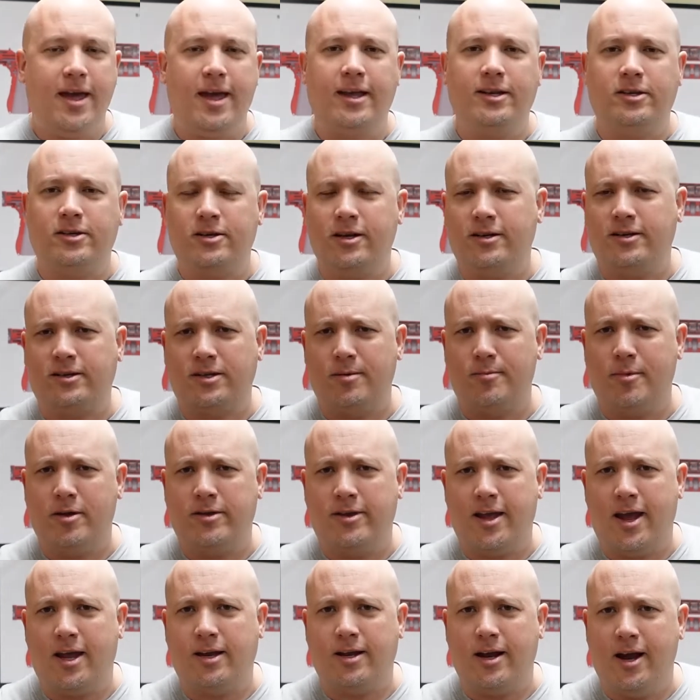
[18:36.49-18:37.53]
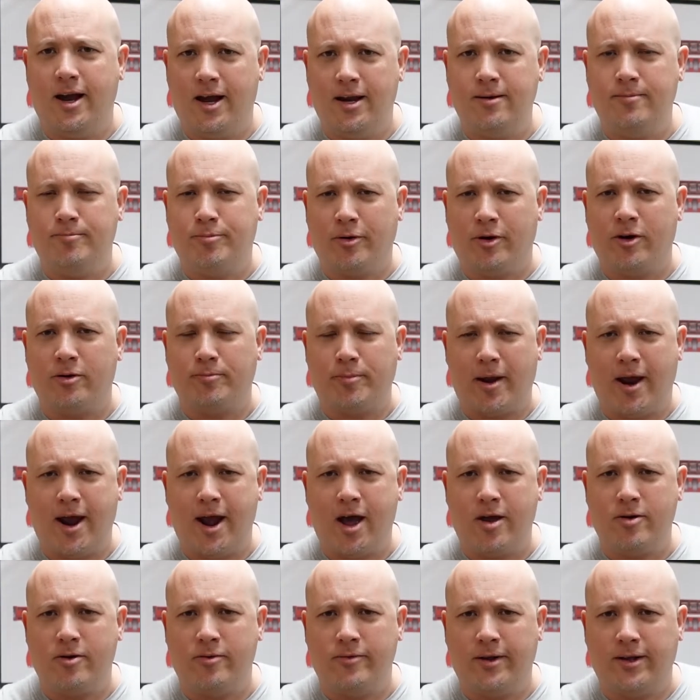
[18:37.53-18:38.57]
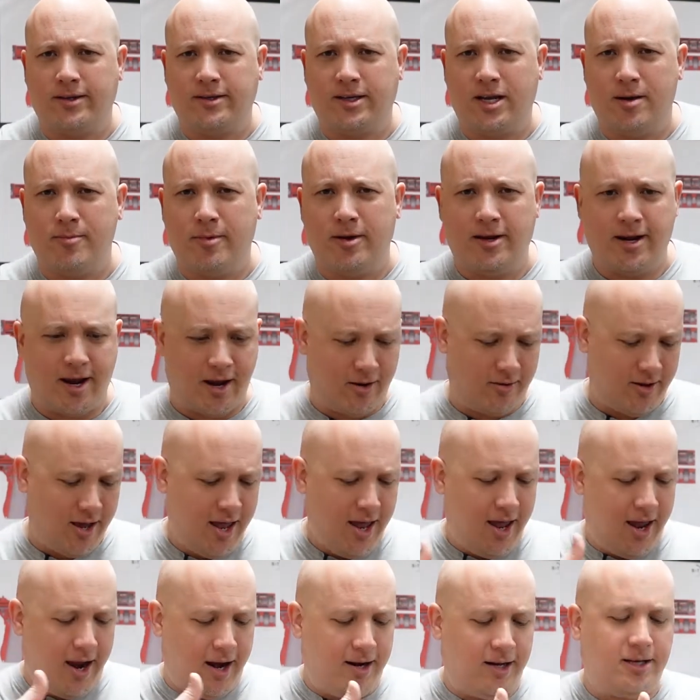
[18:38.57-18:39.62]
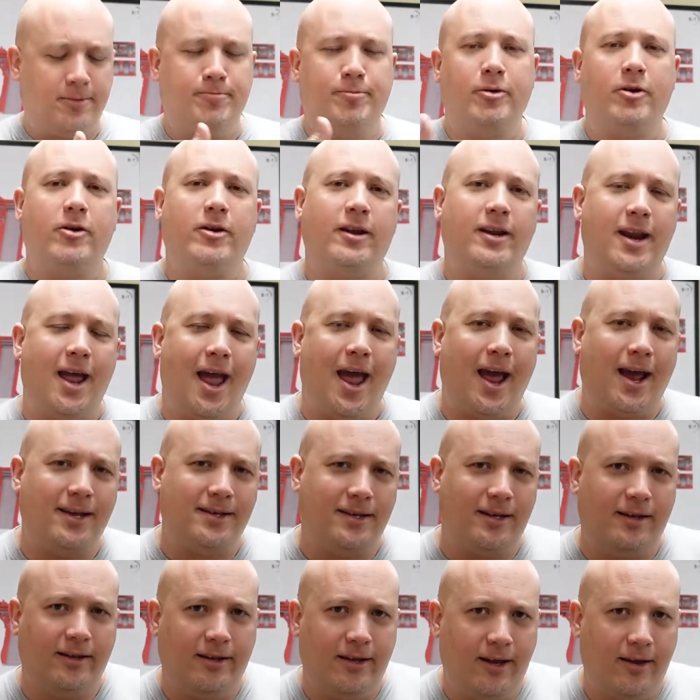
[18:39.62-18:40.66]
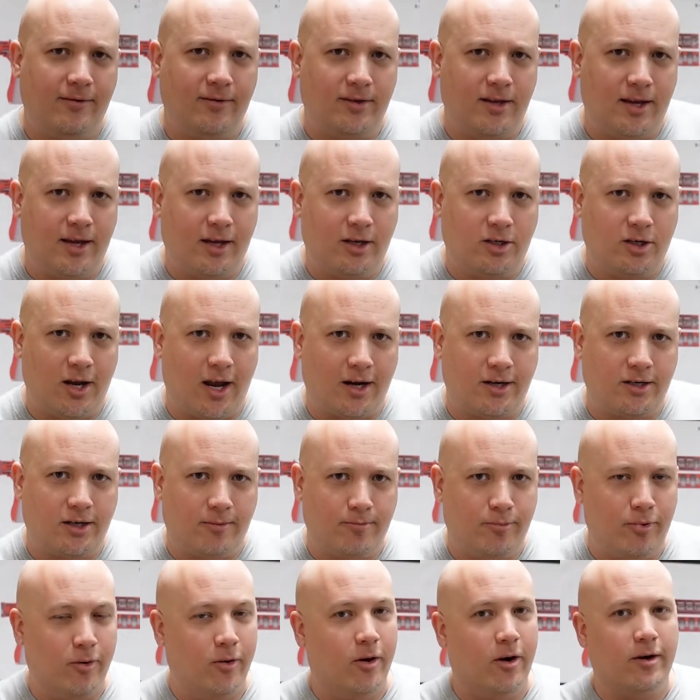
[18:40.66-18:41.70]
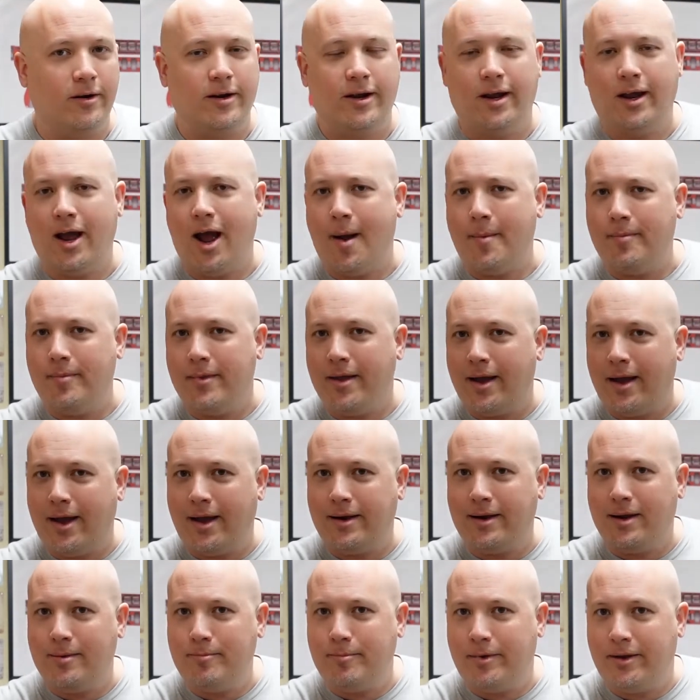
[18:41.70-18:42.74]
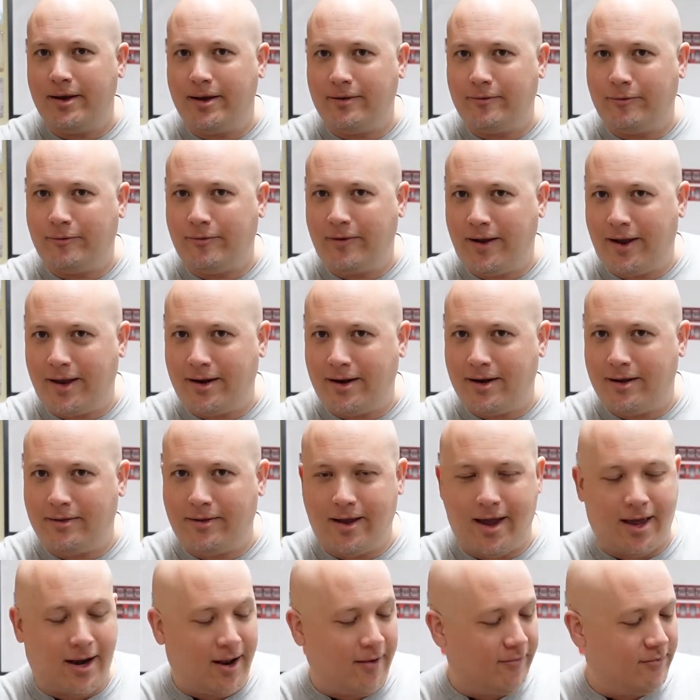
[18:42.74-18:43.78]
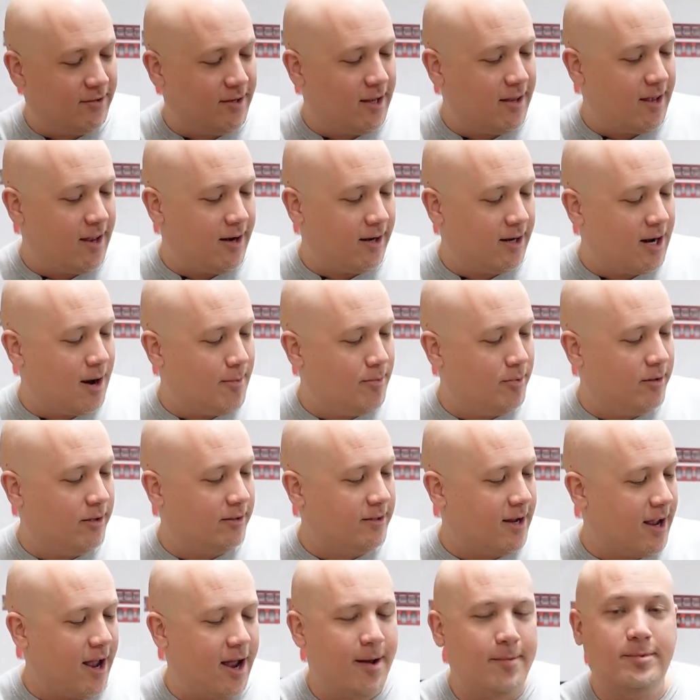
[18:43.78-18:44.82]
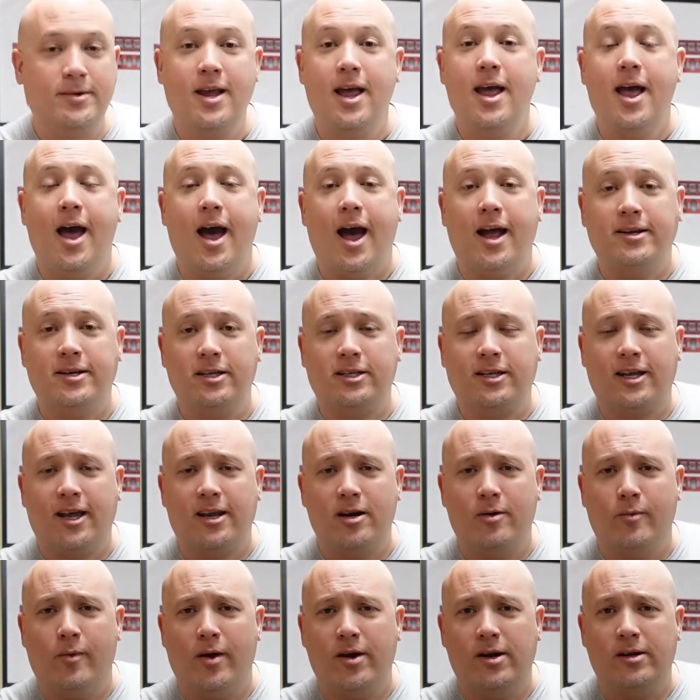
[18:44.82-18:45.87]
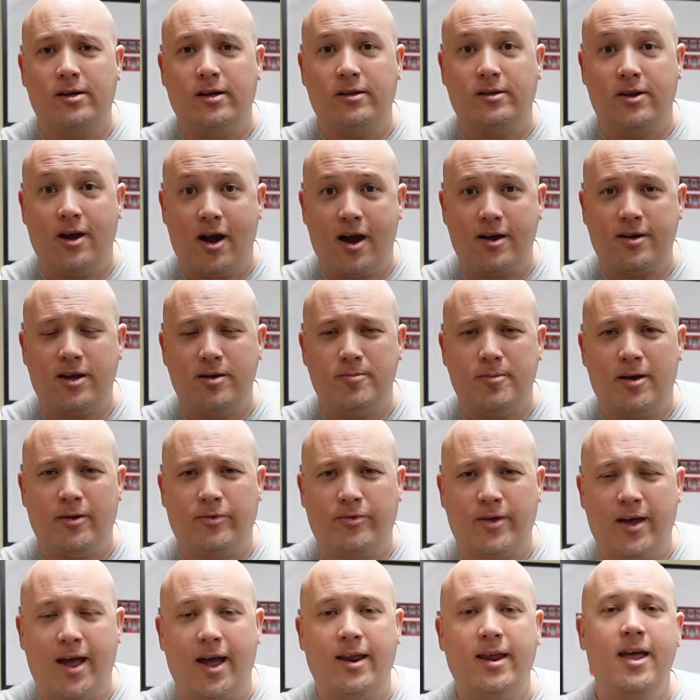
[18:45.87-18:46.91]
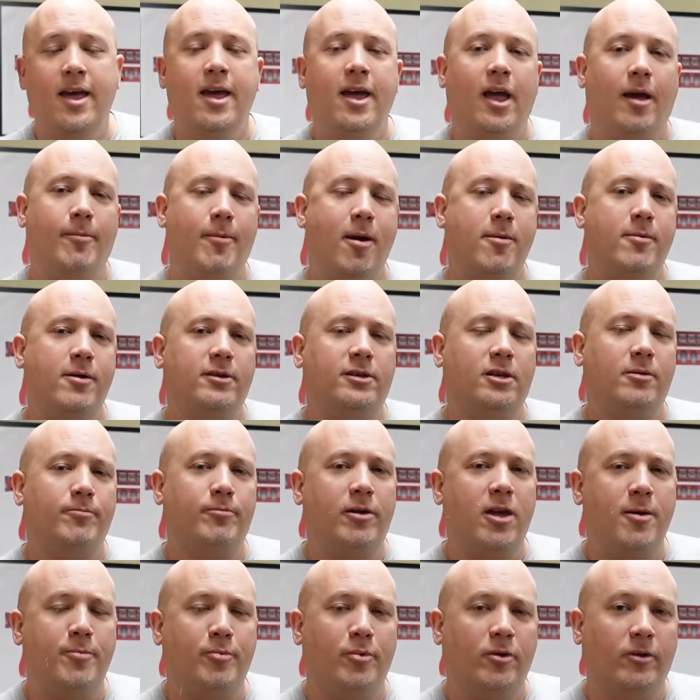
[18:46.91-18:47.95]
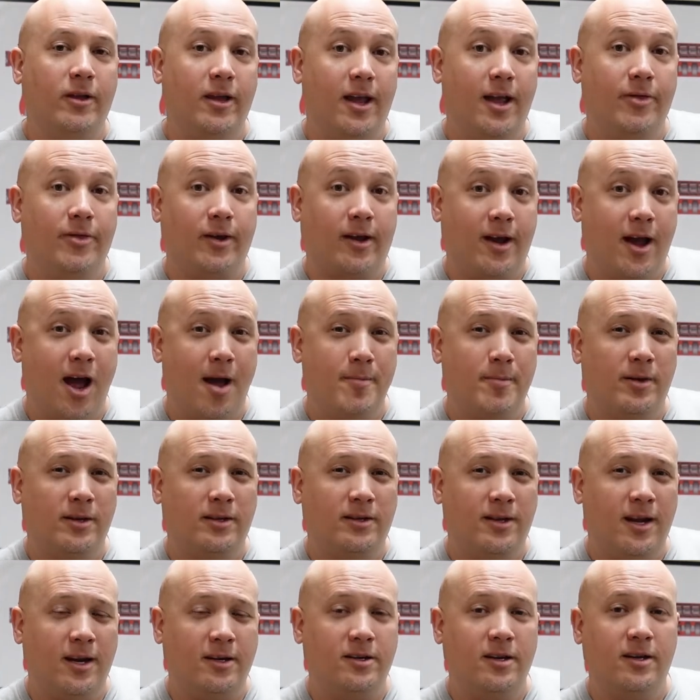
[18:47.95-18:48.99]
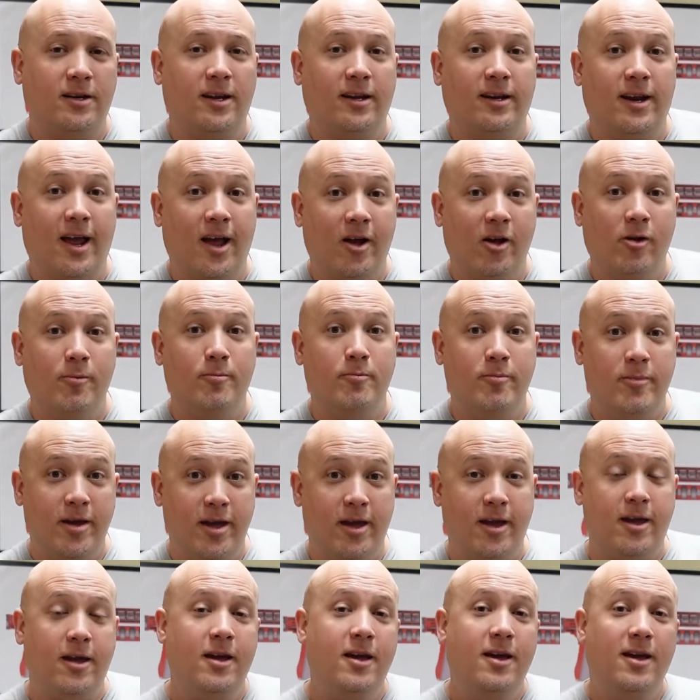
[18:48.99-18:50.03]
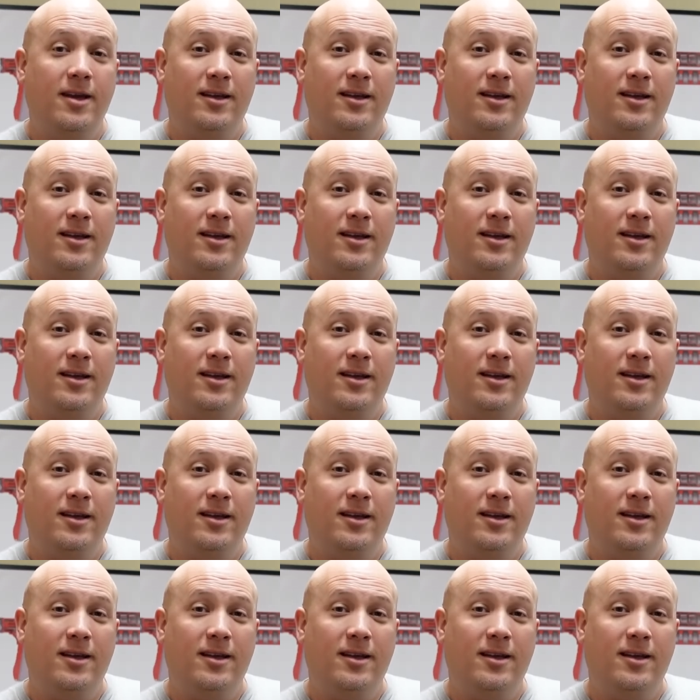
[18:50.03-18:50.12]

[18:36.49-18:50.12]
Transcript: It's just some of that unburnt powder that's coming out and it's burning as it leaves the ejection port. I'm not a big fan of that. I've said that a couple of times. I just kind of wanted to document that, and maybe some people in the comments section can help me